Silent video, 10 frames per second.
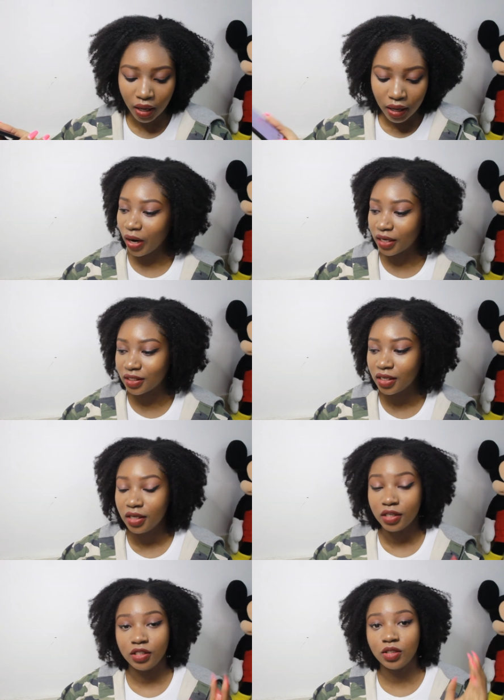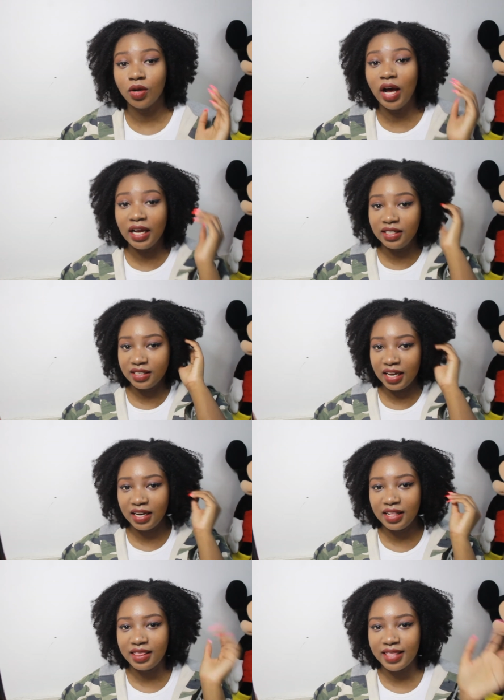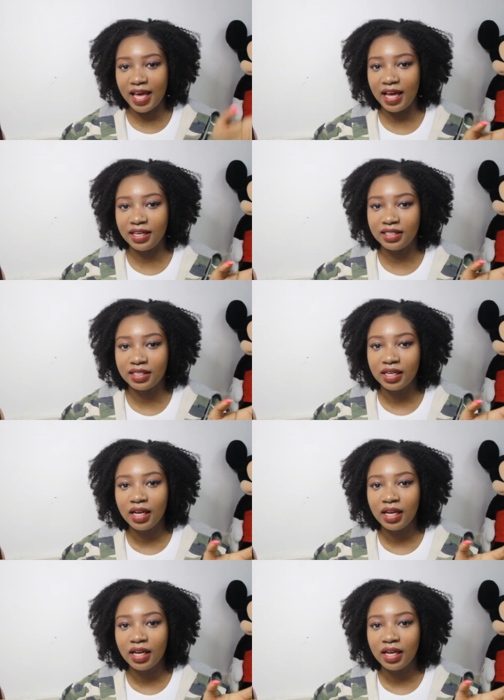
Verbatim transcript: right so I decided that